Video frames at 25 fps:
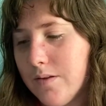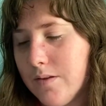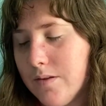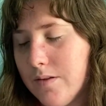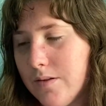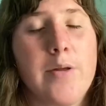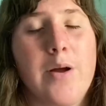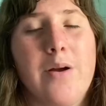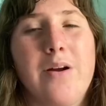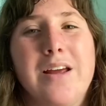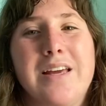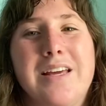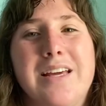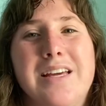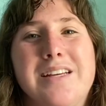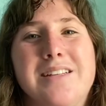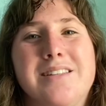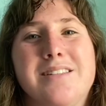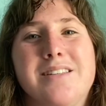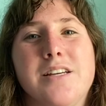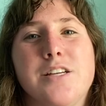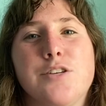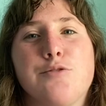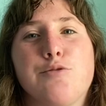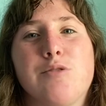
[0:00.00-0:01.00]
Alright kids,
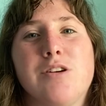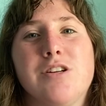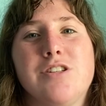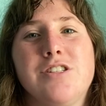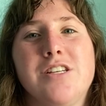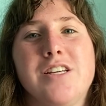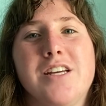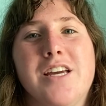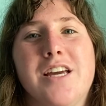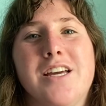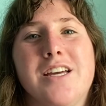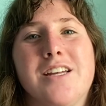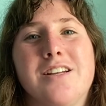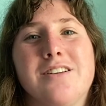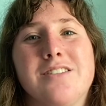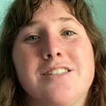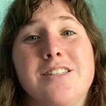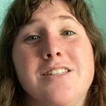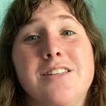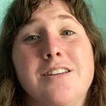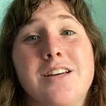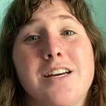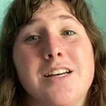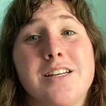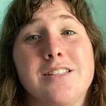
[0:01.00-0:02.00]
thanks for watching, and I'll see
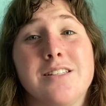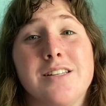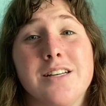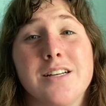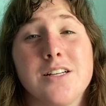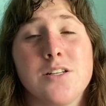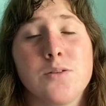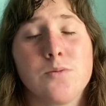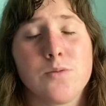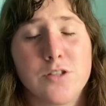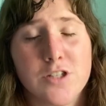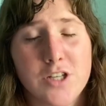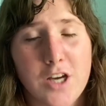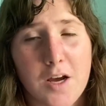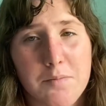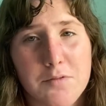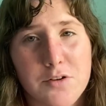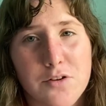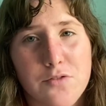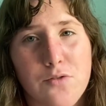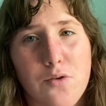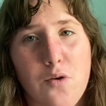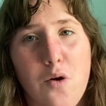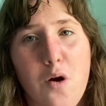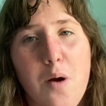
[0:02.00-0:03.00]
you guys next with Chapter
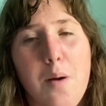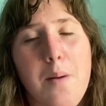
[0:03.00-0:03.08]
4.